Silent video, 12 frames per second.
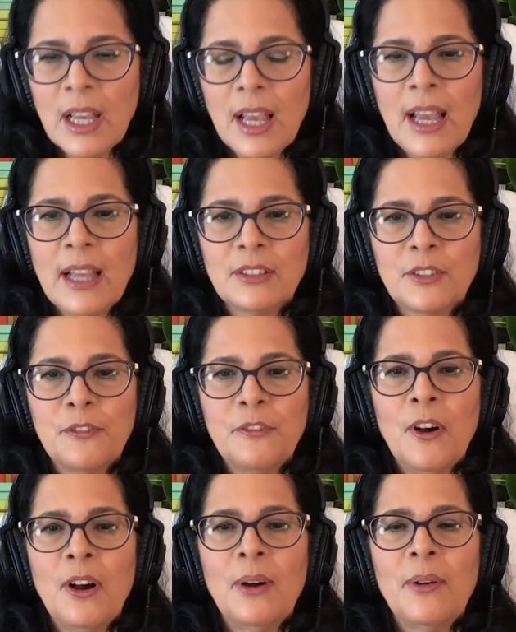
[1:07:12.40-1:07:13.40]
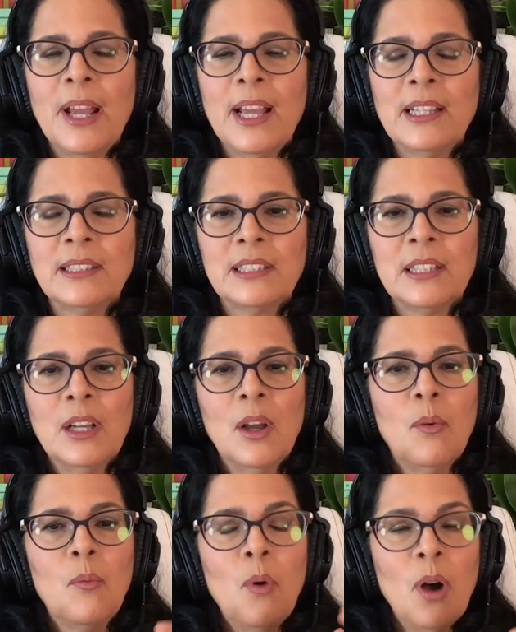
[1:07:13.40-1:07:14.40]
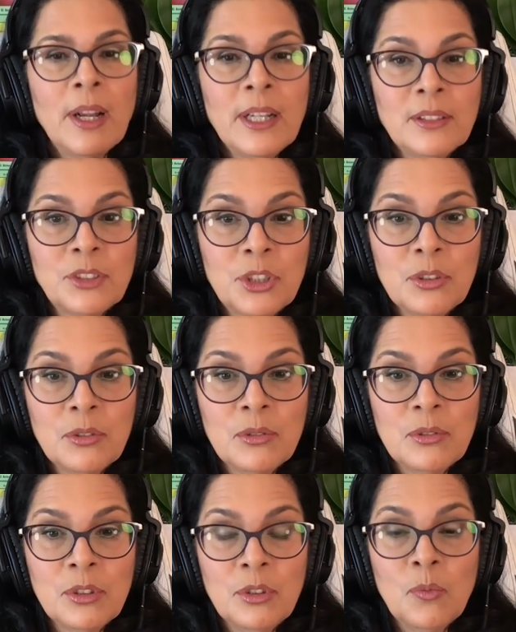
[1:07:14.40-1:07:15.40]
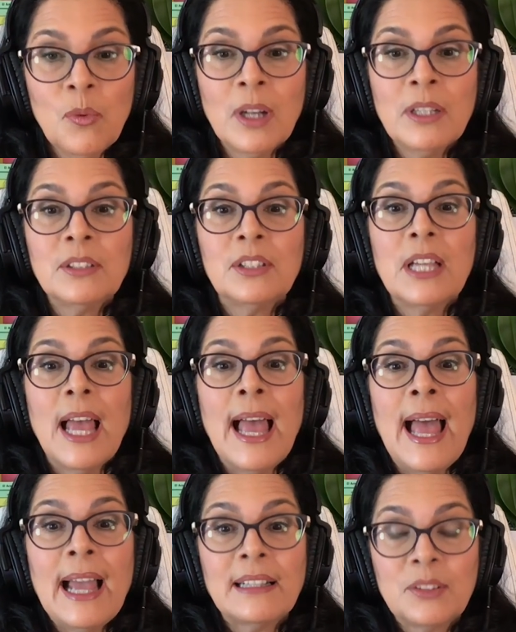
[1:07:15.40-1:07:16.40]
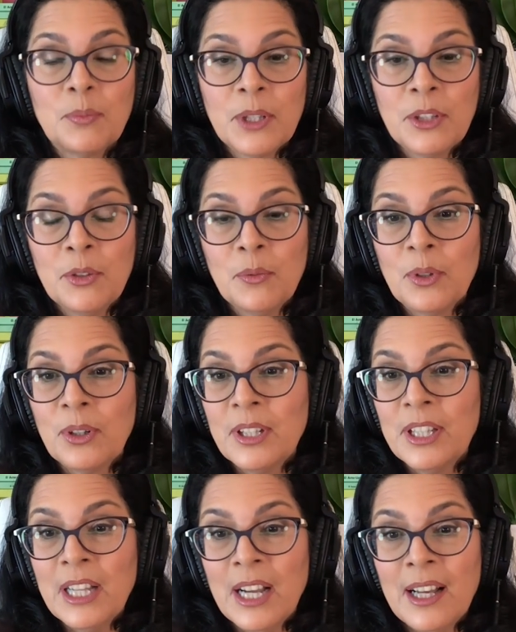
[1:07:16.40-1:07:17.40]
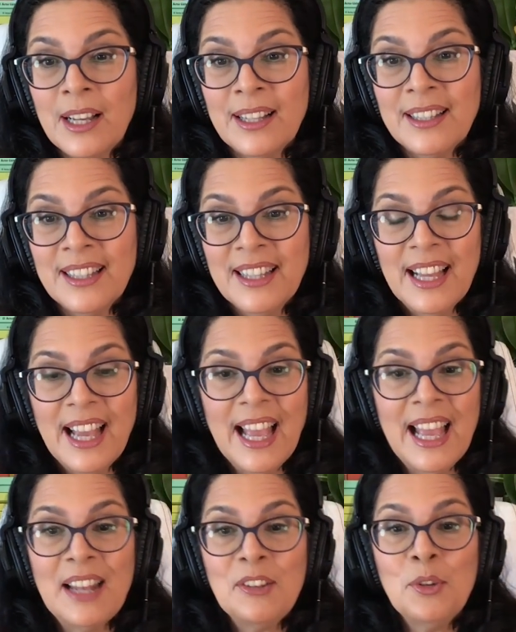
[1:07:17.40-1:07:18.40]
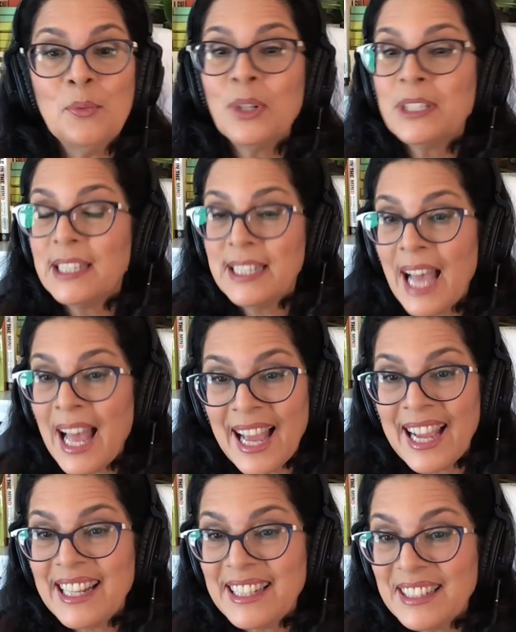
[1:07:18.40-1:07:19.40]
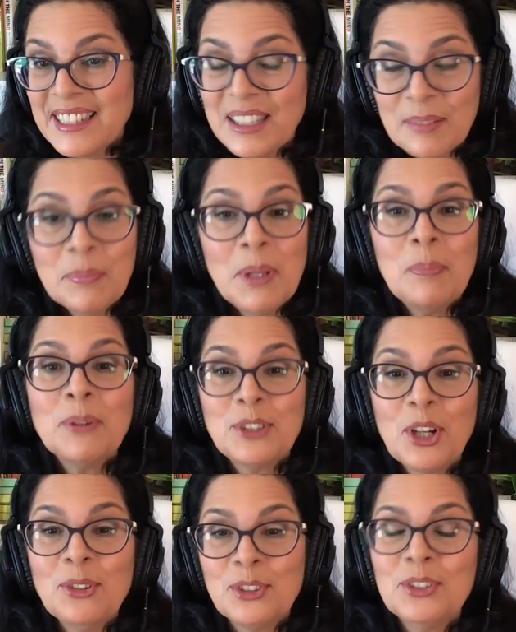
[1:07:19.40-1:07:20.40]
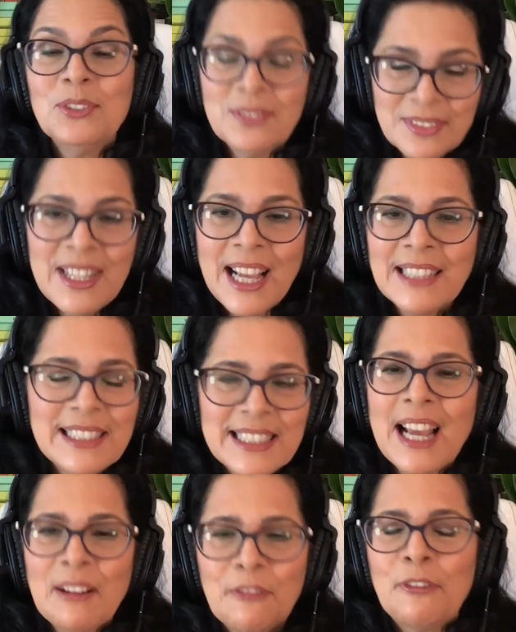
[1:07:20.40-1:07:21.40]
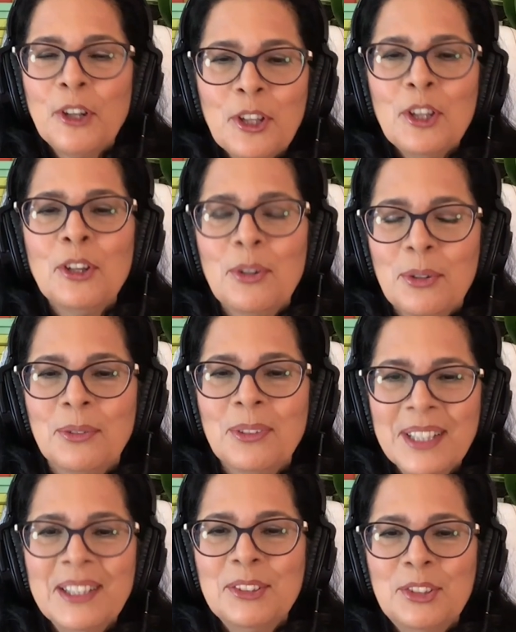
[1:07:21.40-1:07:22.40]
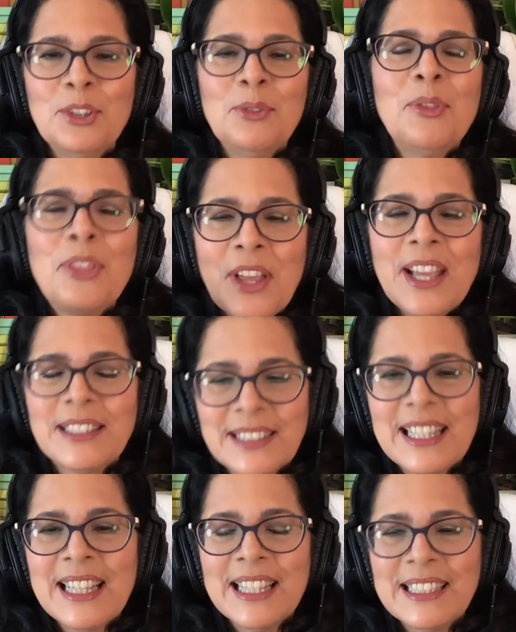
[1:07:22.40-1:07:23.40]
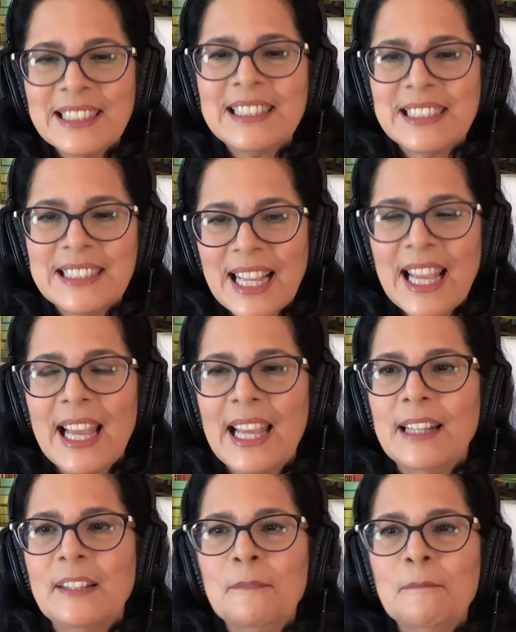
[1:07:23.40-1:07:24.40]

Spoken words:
as far as wanting to, you wanted to act when you were young and you were denied. People told you, that's not for you. Do this instead.